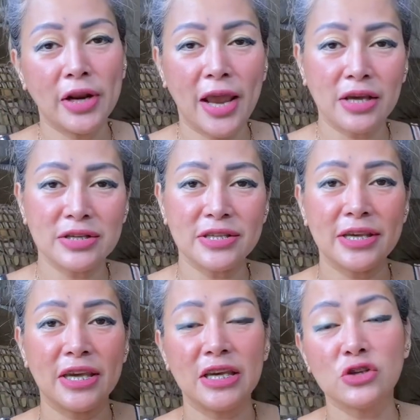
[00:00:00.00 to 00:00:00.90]

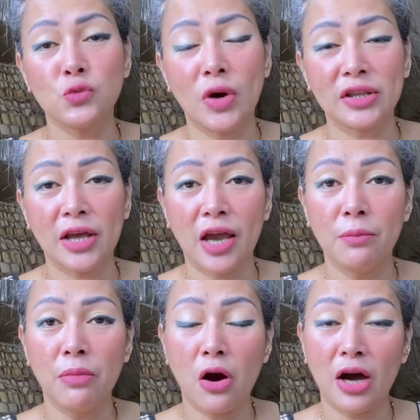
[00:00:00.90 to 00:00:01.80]
next is what I
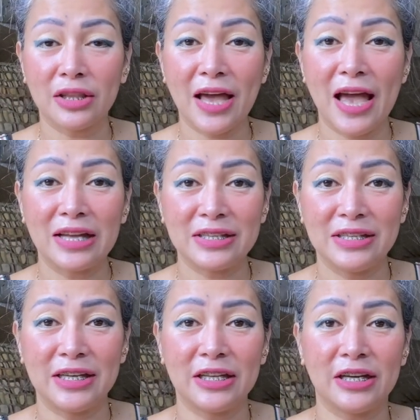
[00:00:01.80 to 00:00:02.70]
bought at
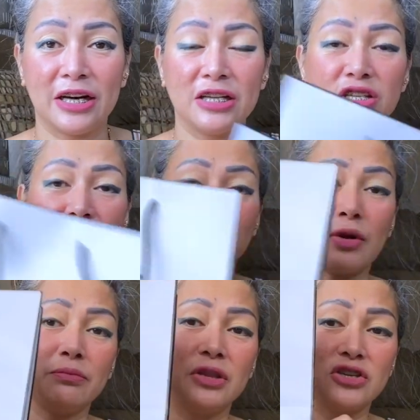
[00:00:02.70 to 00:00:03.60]
Dillard's
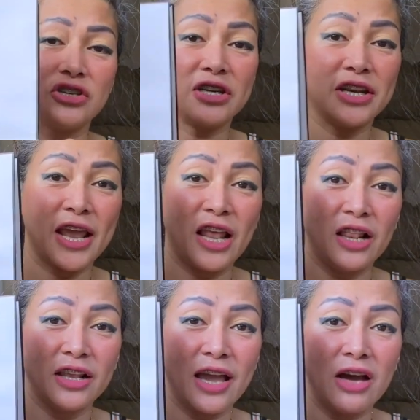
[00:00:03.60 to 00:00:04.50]
from the
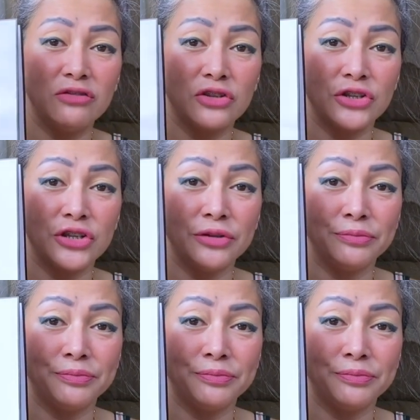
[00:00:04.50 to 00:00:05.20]
Chanel counter.